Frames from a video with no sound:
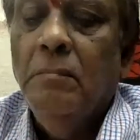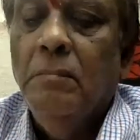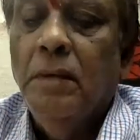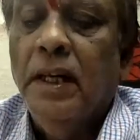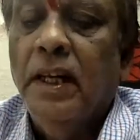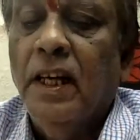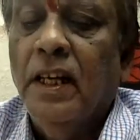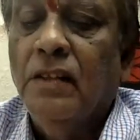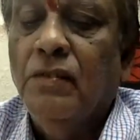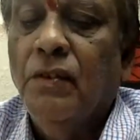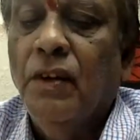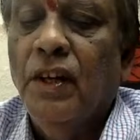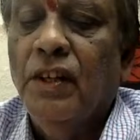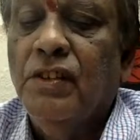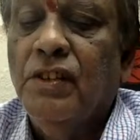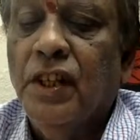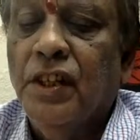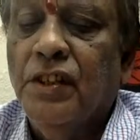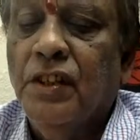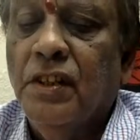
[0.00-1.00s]
But as far
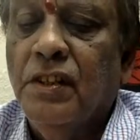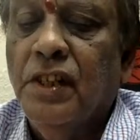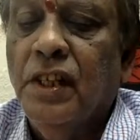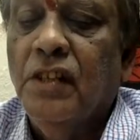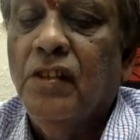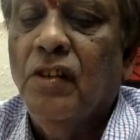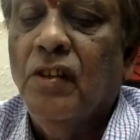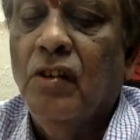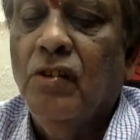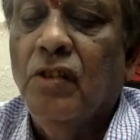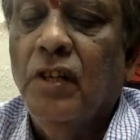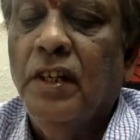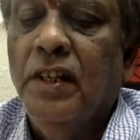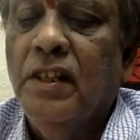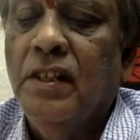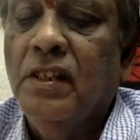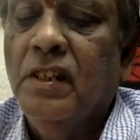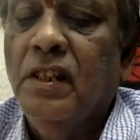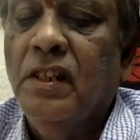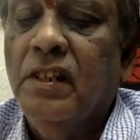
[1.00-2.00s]
as Section 6, also I
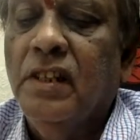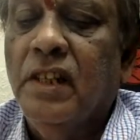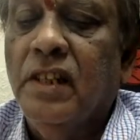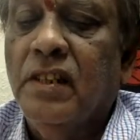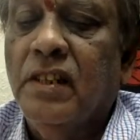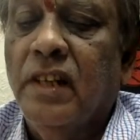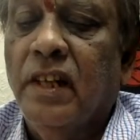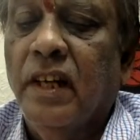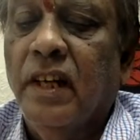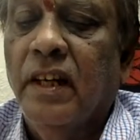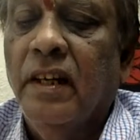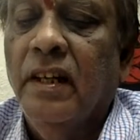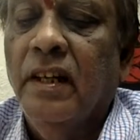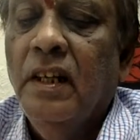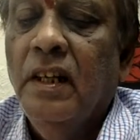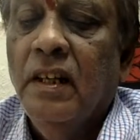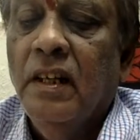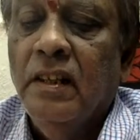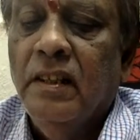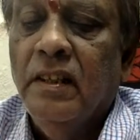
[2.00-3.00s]
discussed yesterday
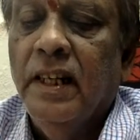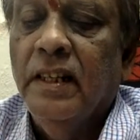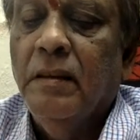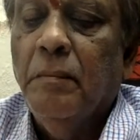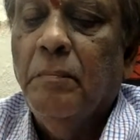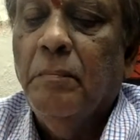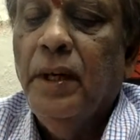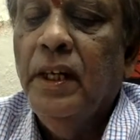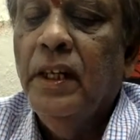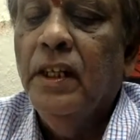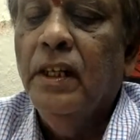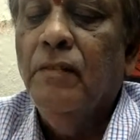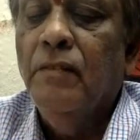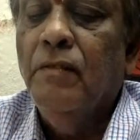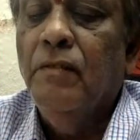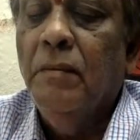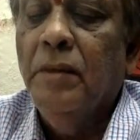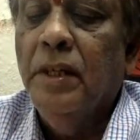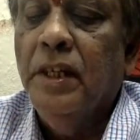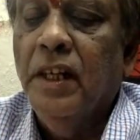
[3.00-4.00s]
that the period of
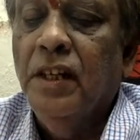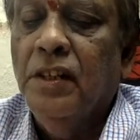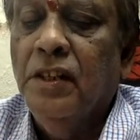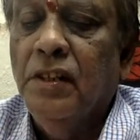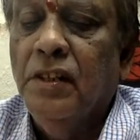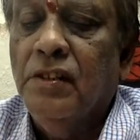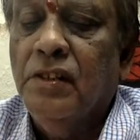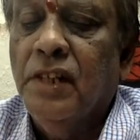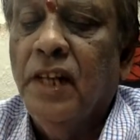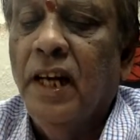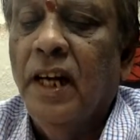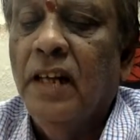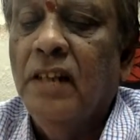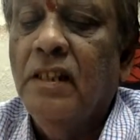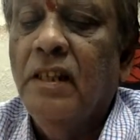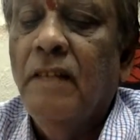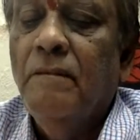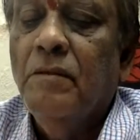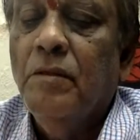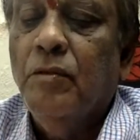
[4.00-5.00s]
limitation starts
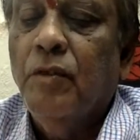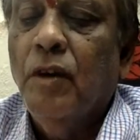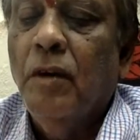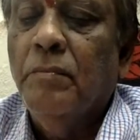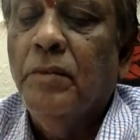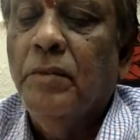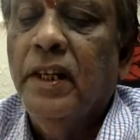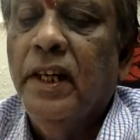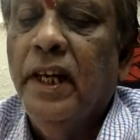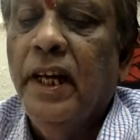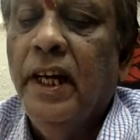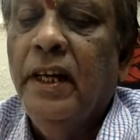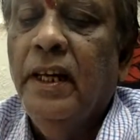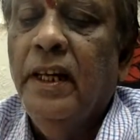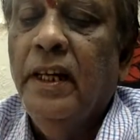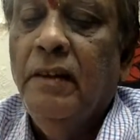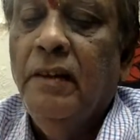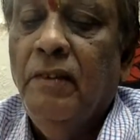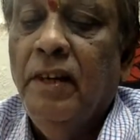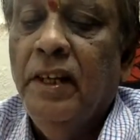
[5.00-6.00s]
from the day
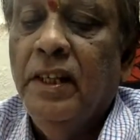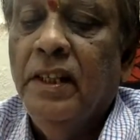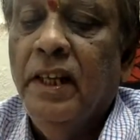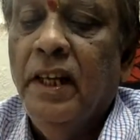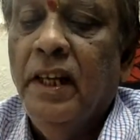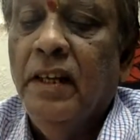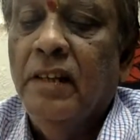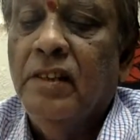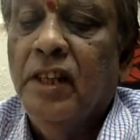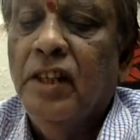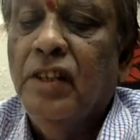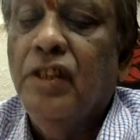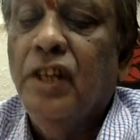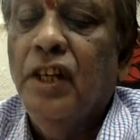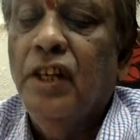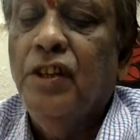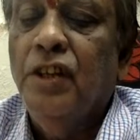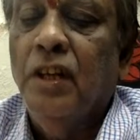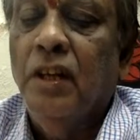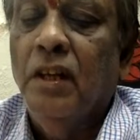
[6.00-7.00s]
when the
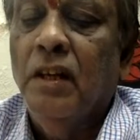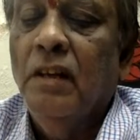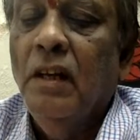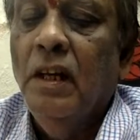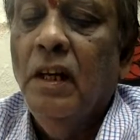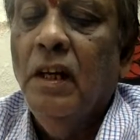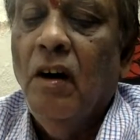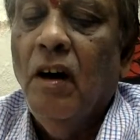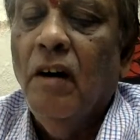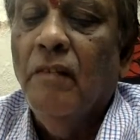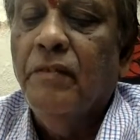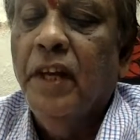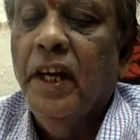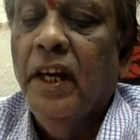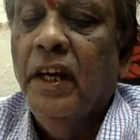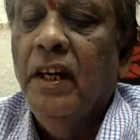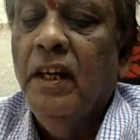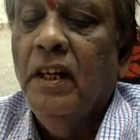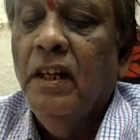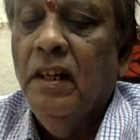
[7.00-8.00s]
cessation of
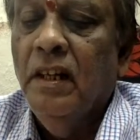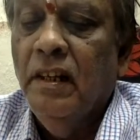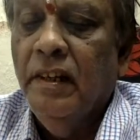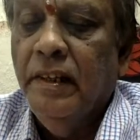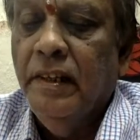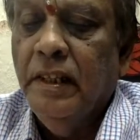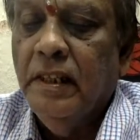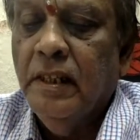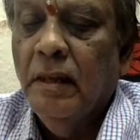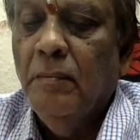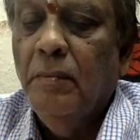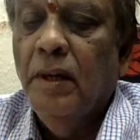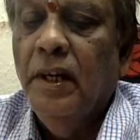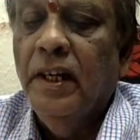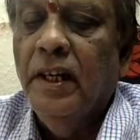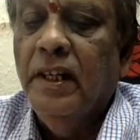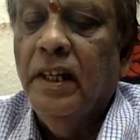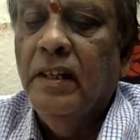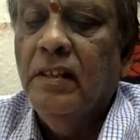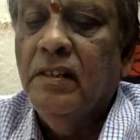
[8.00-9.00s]
the
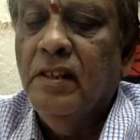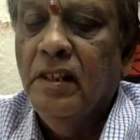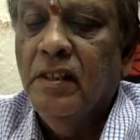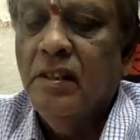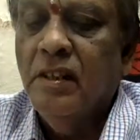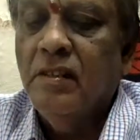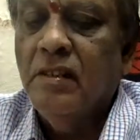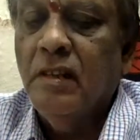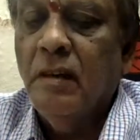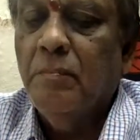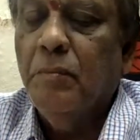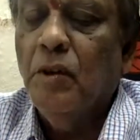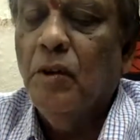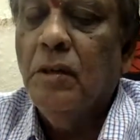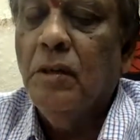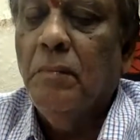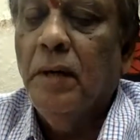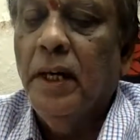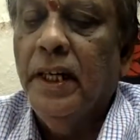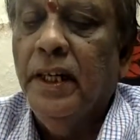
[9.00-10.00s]
disability ceases. Suppose
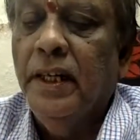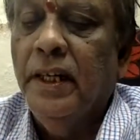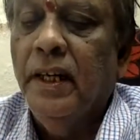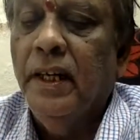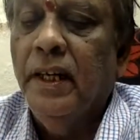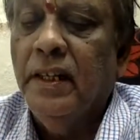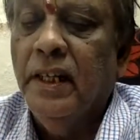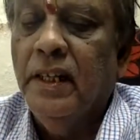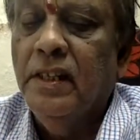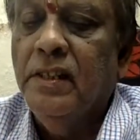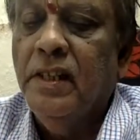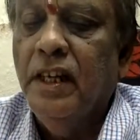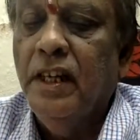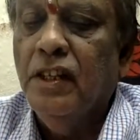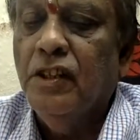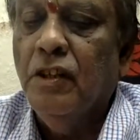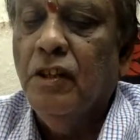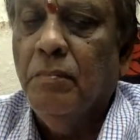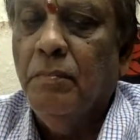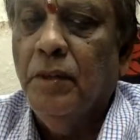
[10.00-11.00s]
the minor attains the
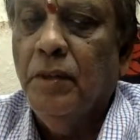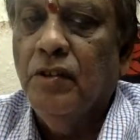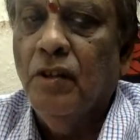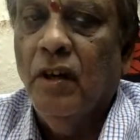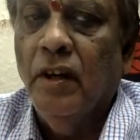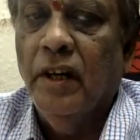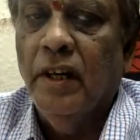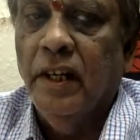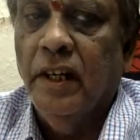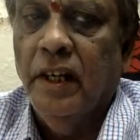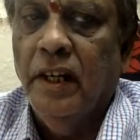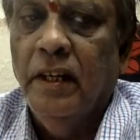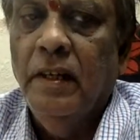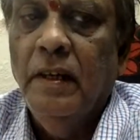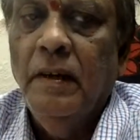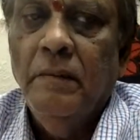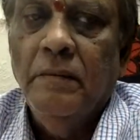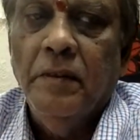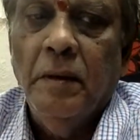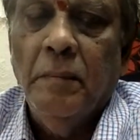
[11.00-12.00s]
age of majority,
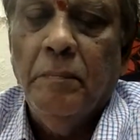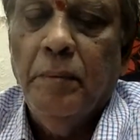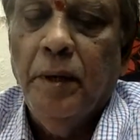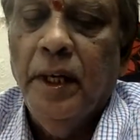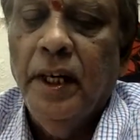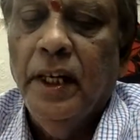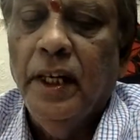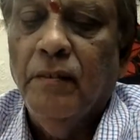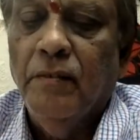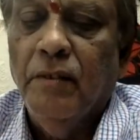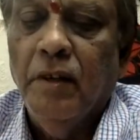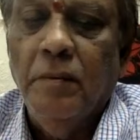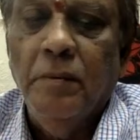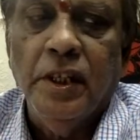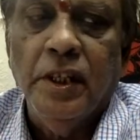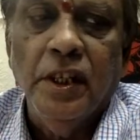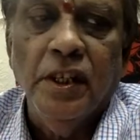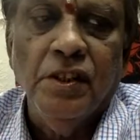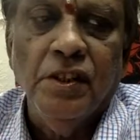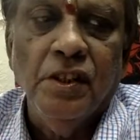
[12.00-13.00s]
the period of
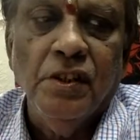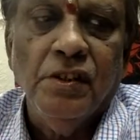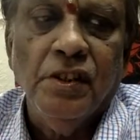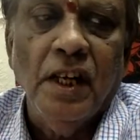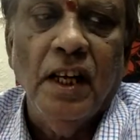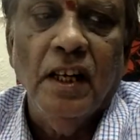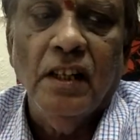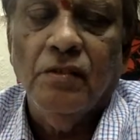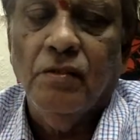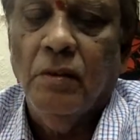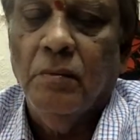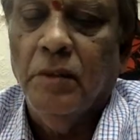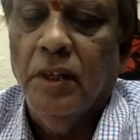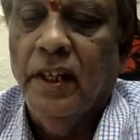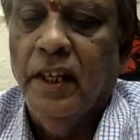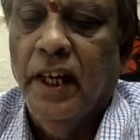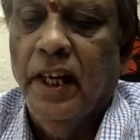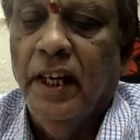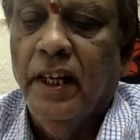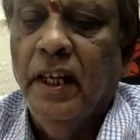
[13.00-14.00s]
limitation starts from the
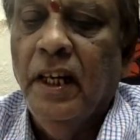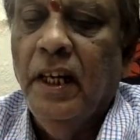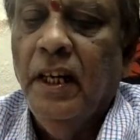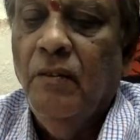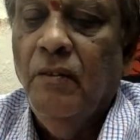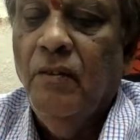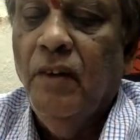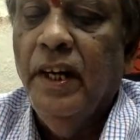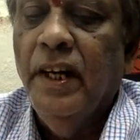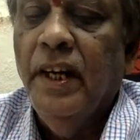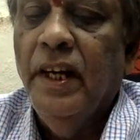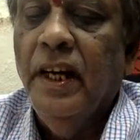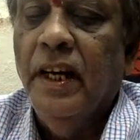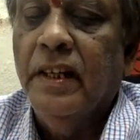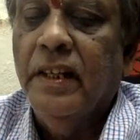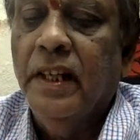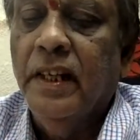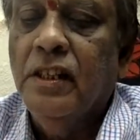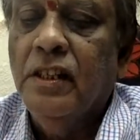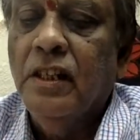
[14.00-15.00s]
date when he
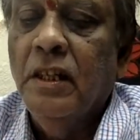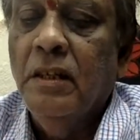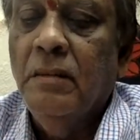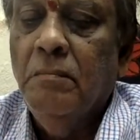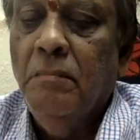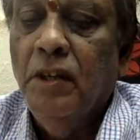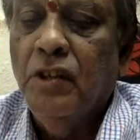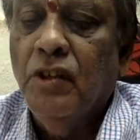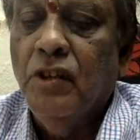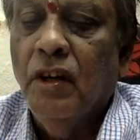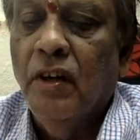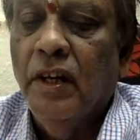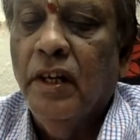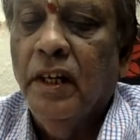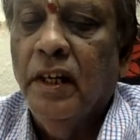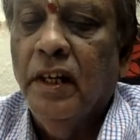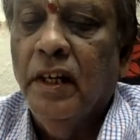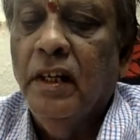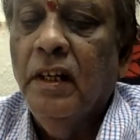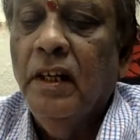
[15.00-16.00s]
attains
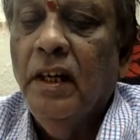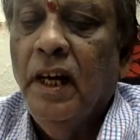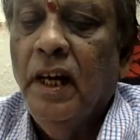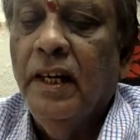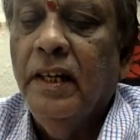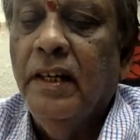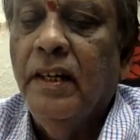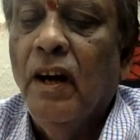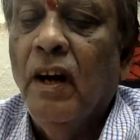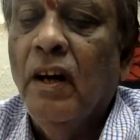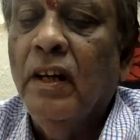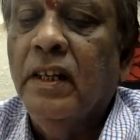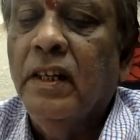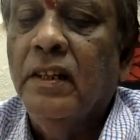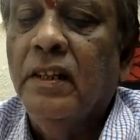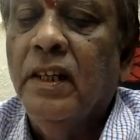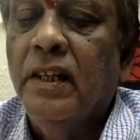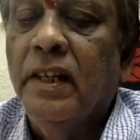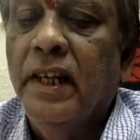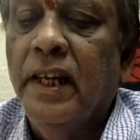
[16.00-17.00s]
majority and not
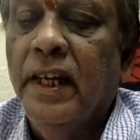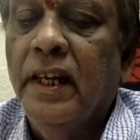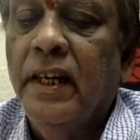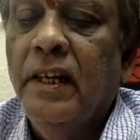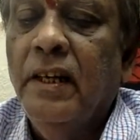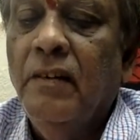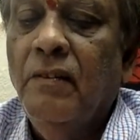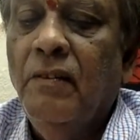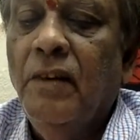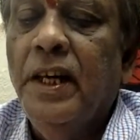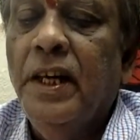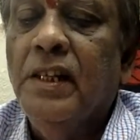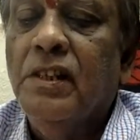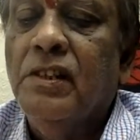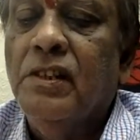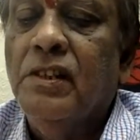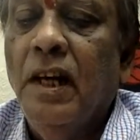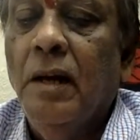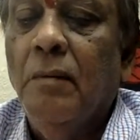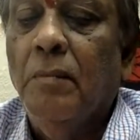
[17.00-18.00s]
on the day when he is
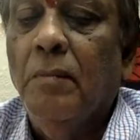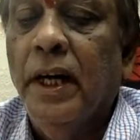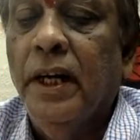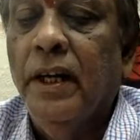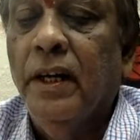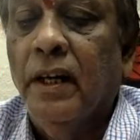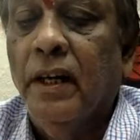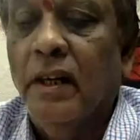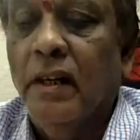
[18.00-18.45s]
still a minor.